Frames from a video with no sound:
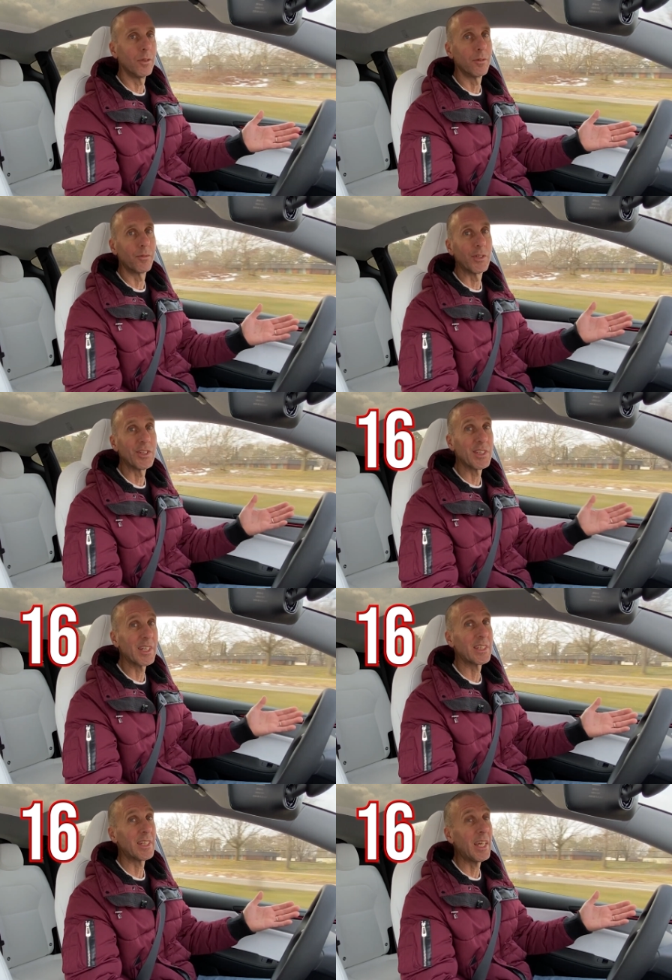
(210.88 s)
for
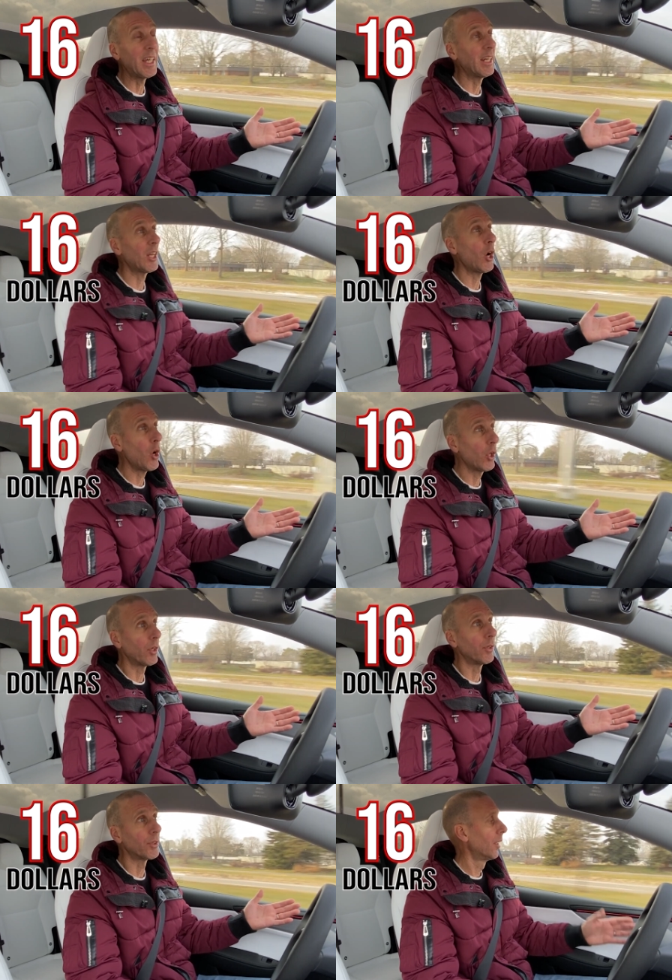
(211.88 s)

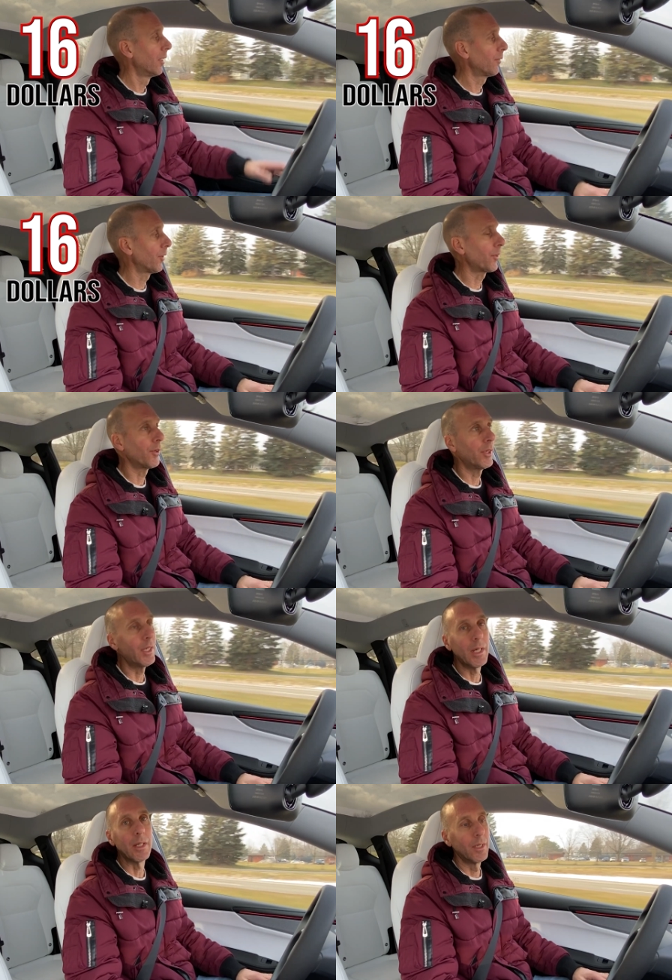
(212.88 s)
$16 for 30
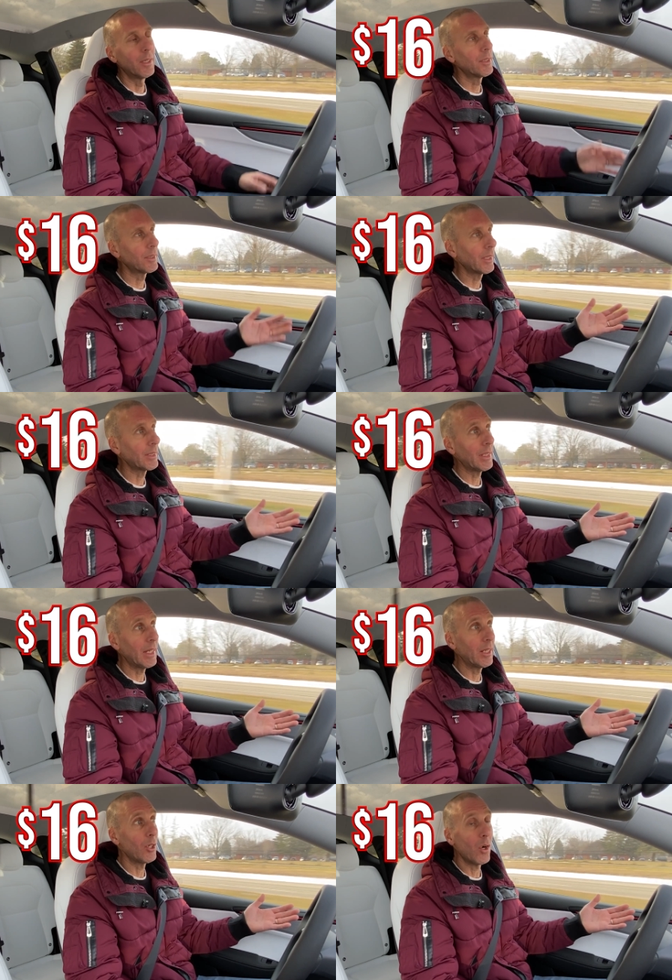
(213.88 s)
days.
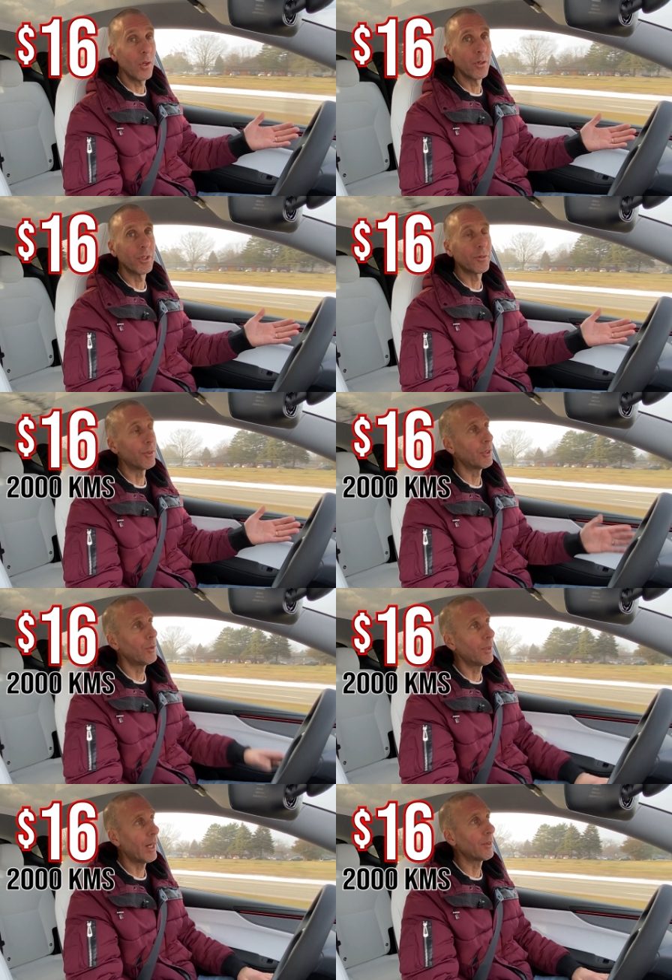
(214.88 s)
$16 for
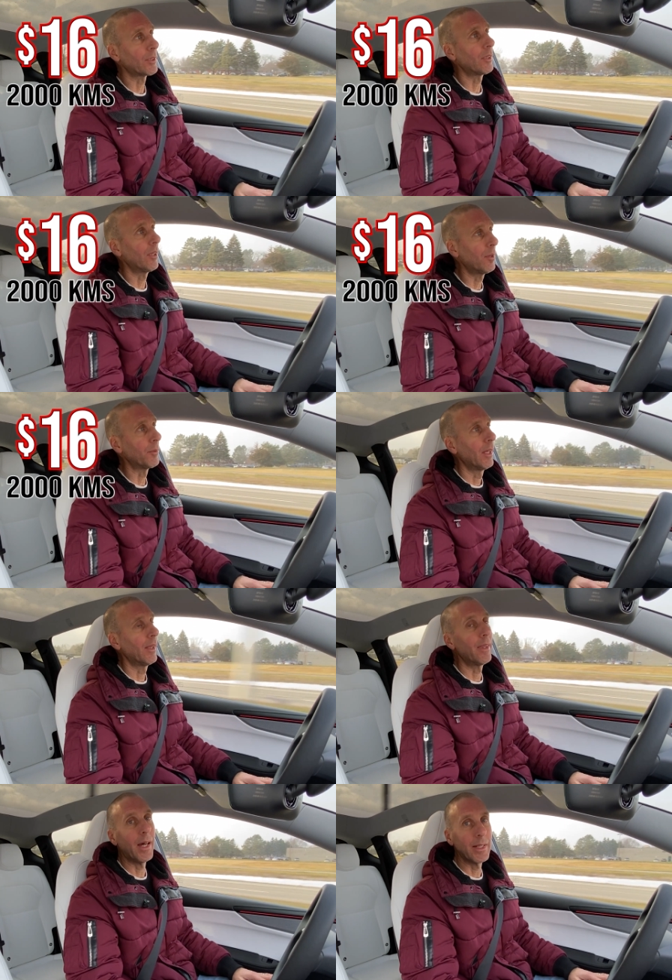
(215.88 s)
2,000 kilometers.
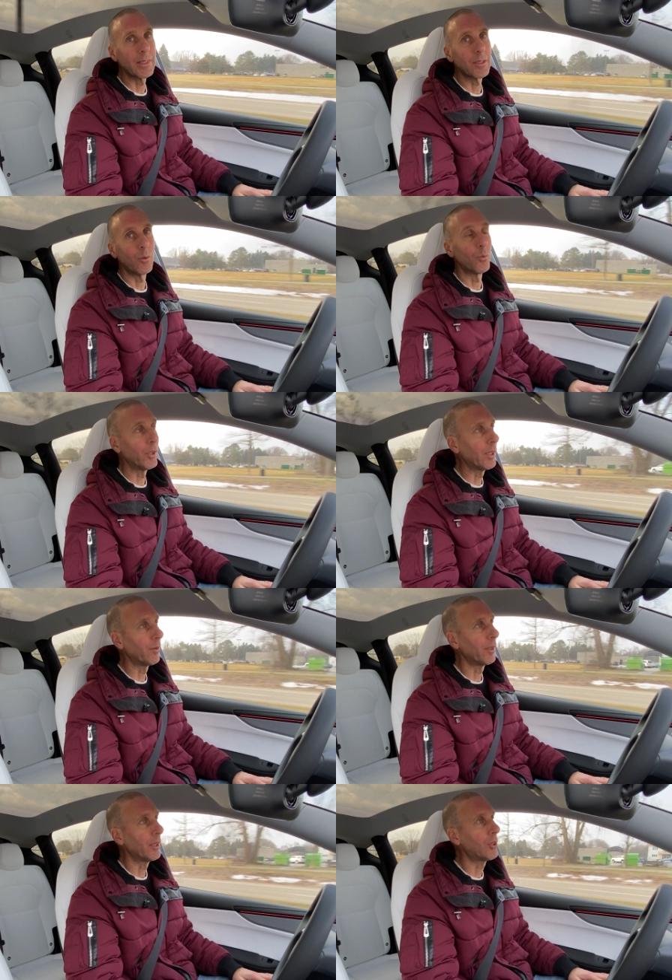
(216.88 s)
That's really,
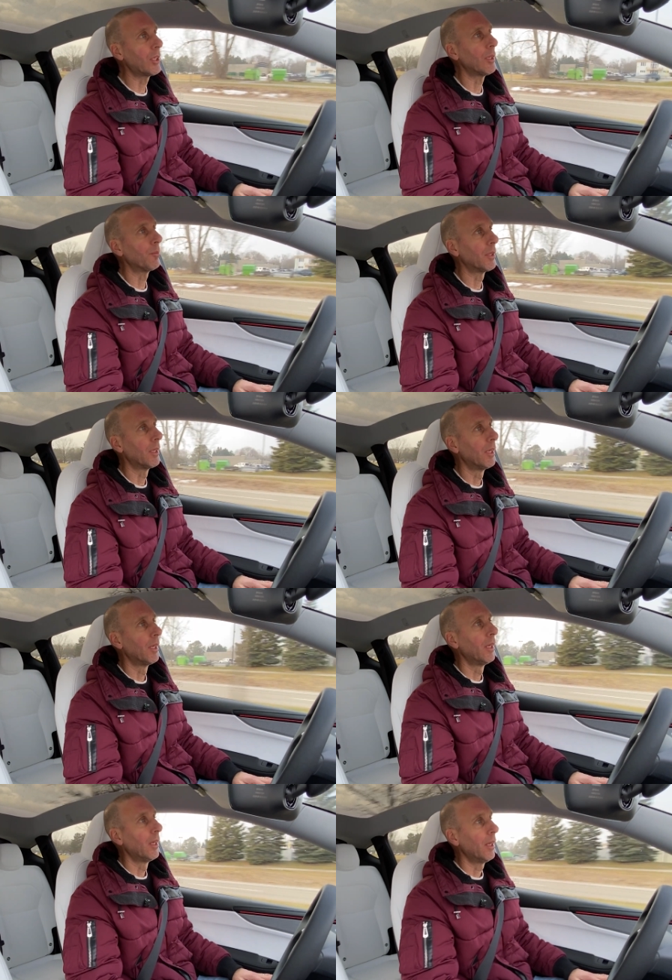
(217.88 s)
really cheap.
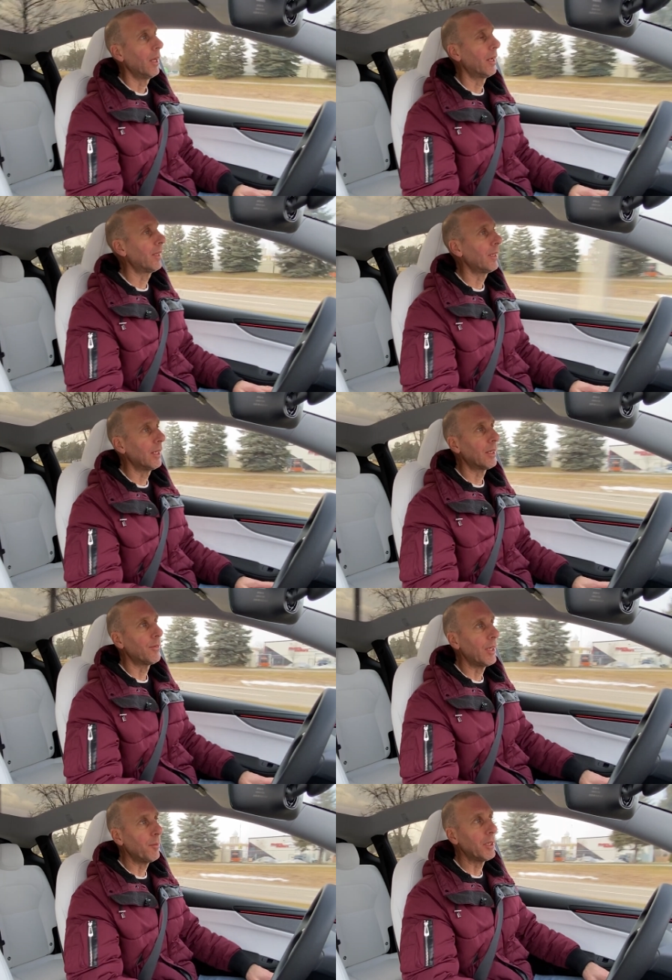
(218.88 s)
And I think if
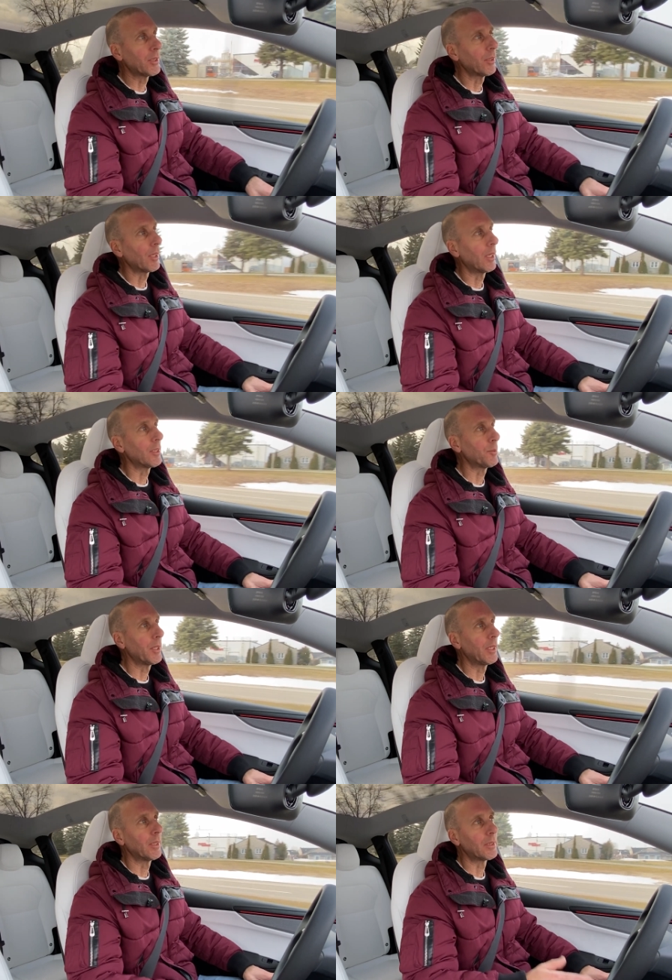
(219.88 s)
anybody's looking at
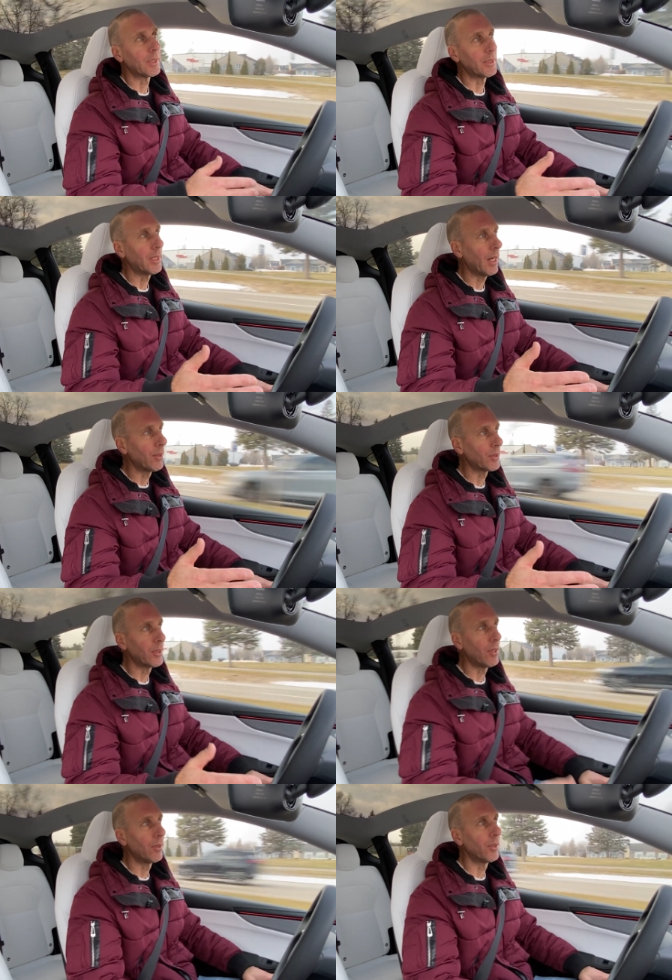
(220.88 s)
spending
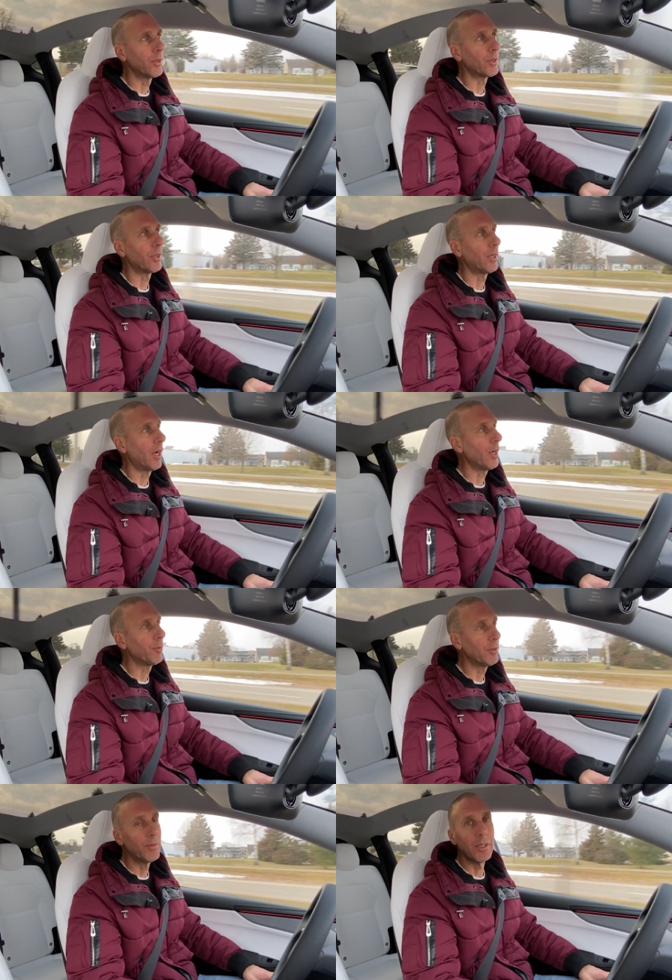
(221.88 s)
$60,000 on a
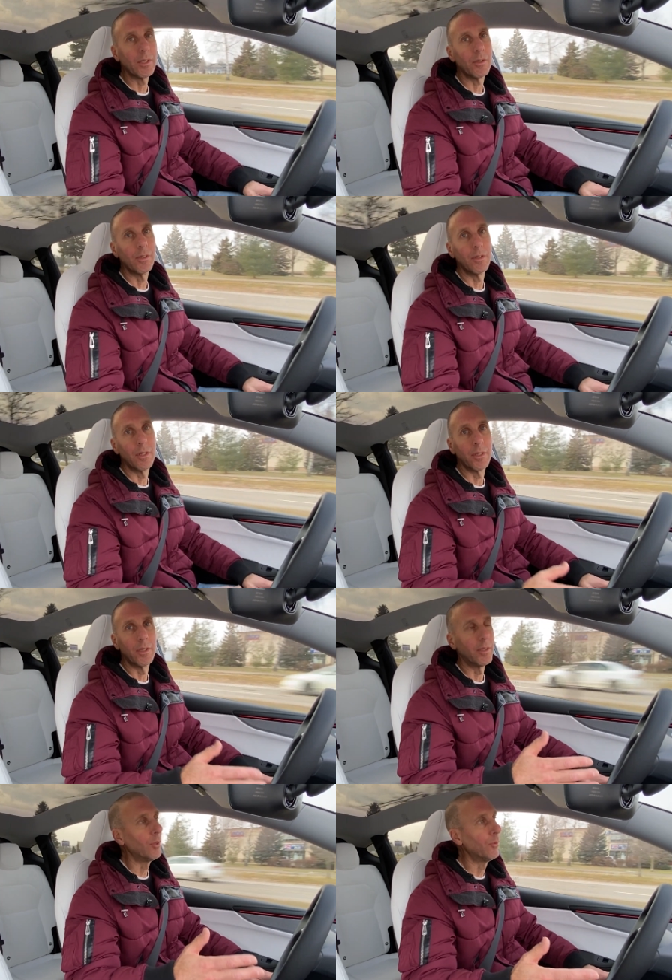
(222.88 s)
hybrid vehicle, on
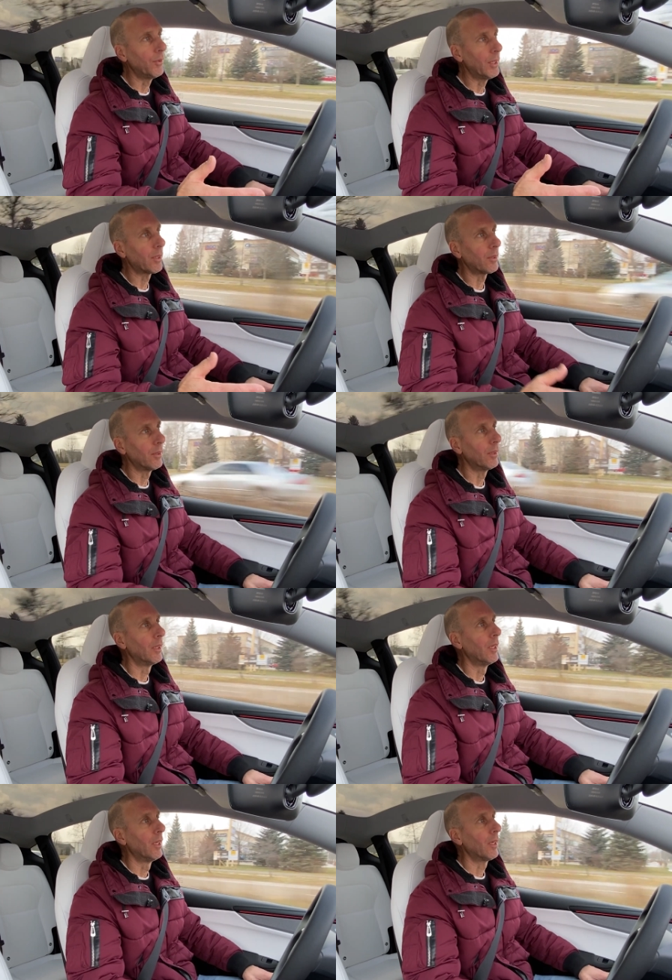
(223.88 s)
a new vehicle,
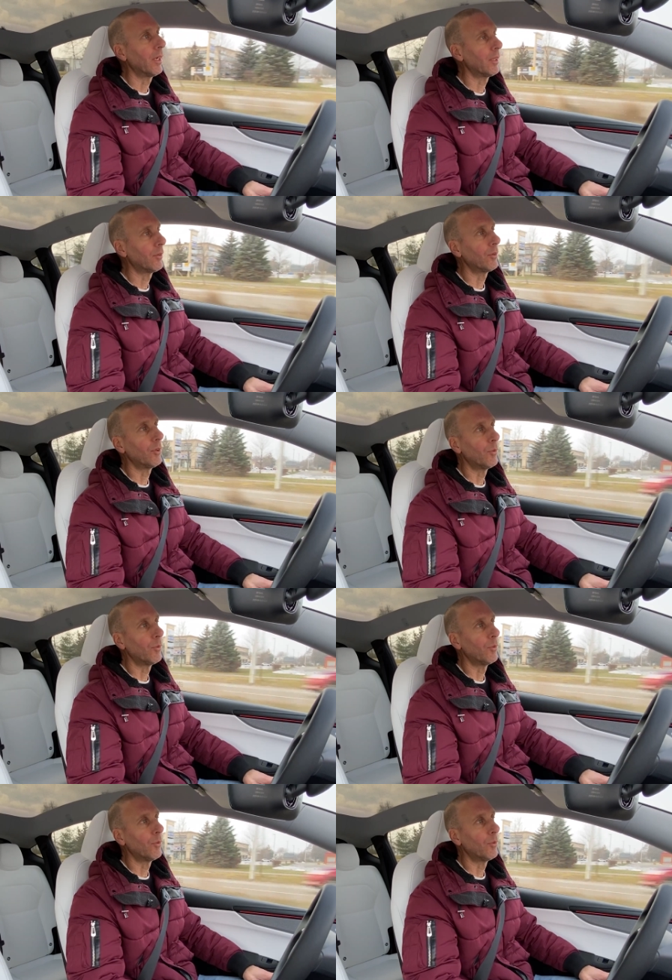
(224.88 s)
I don't know